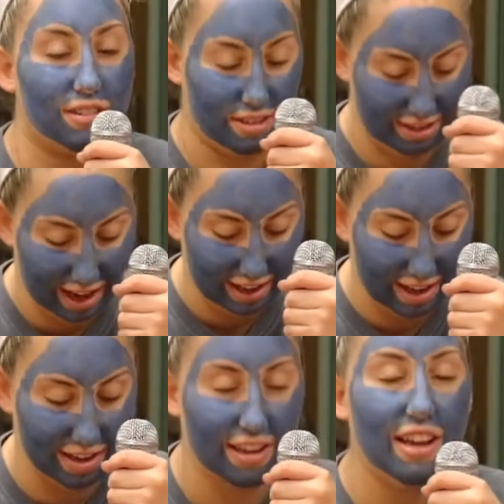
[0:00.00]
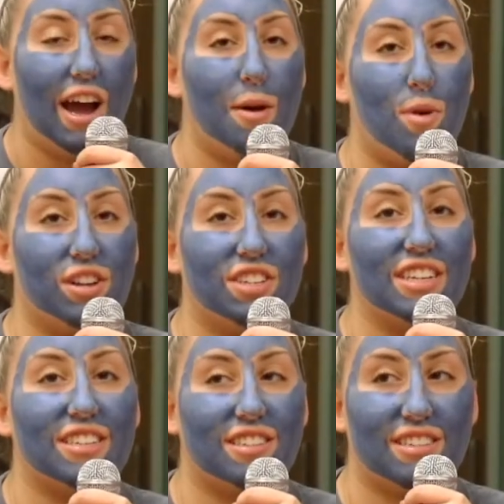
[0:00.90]
Second, I'm watching
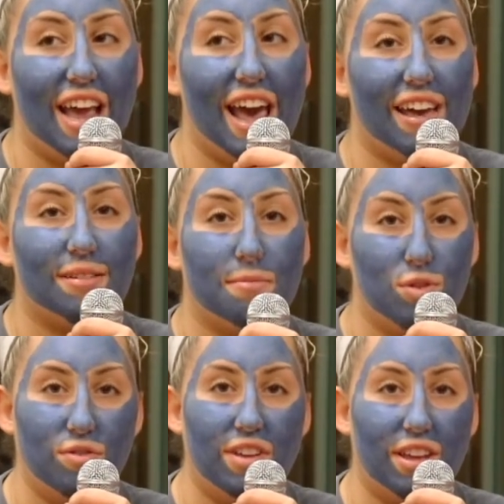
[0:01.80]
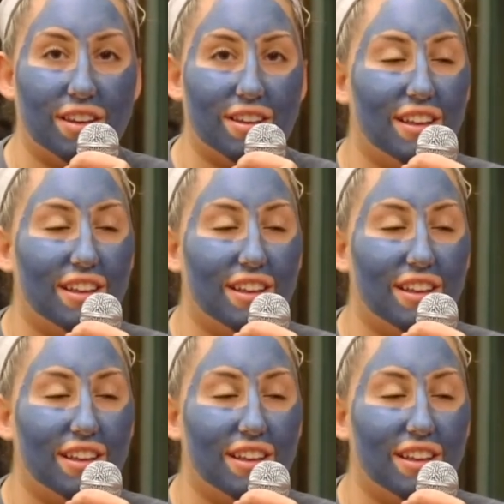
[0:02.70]
a sad movie.